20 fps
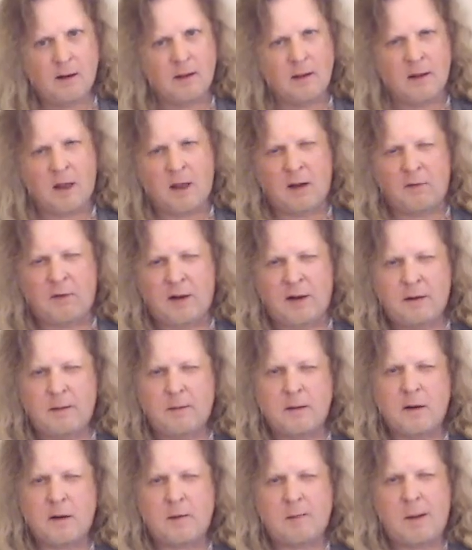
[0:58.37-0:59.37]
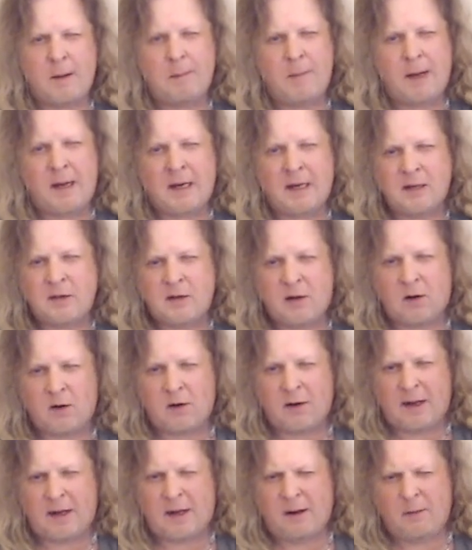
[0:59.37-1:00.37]
Love it. It's my main
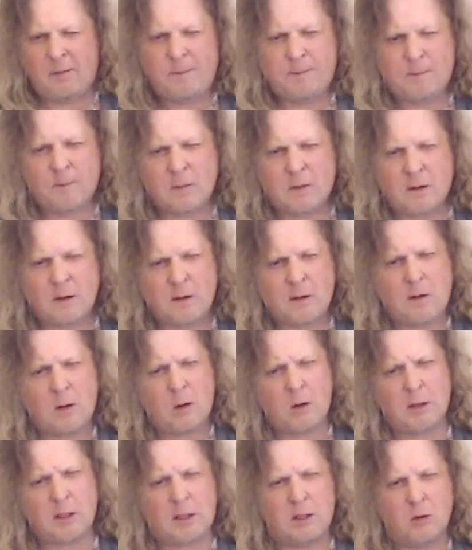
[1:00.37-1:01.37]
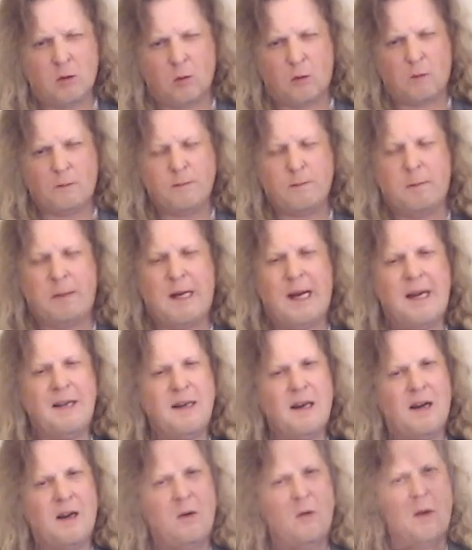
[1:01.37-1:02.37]
guitar now. Totally cool. But I
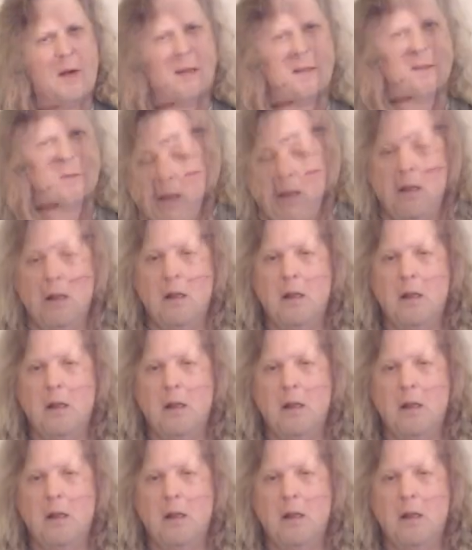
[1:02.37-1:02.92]
digress.